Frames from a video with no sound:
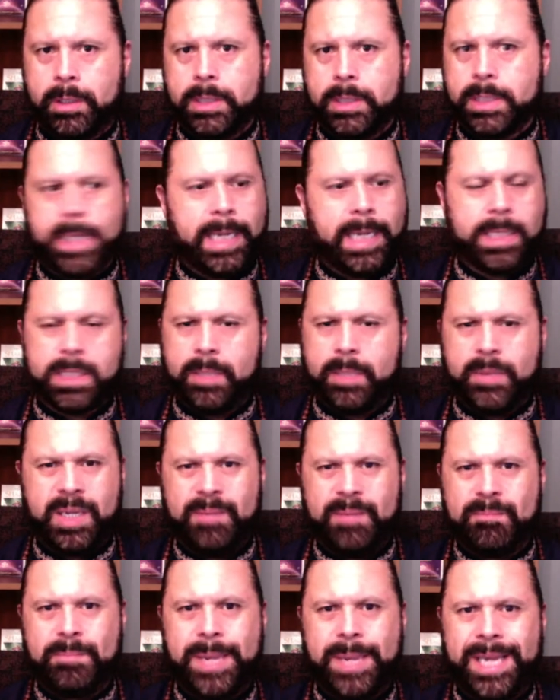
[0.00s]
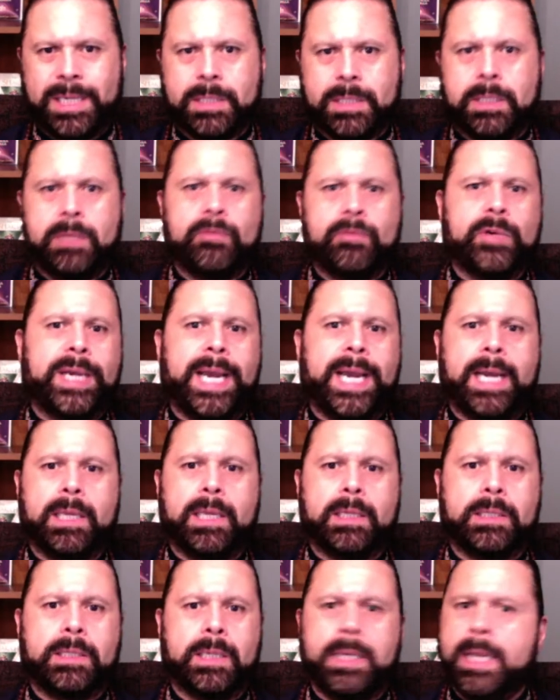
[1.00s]
It's not something based in
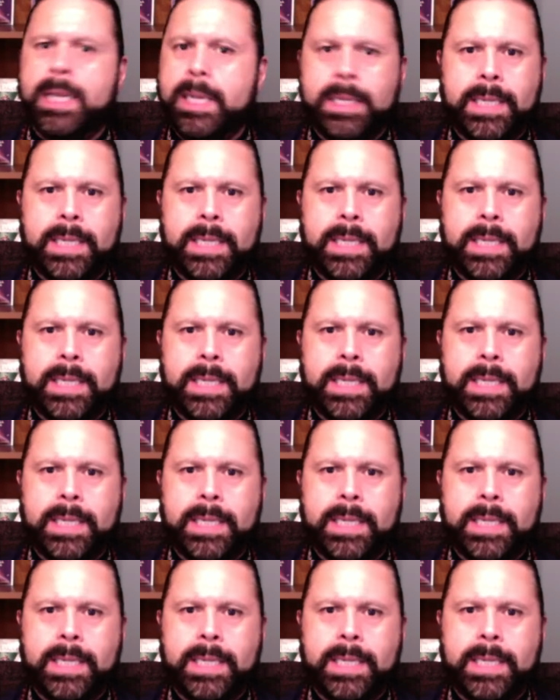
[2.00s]
reality,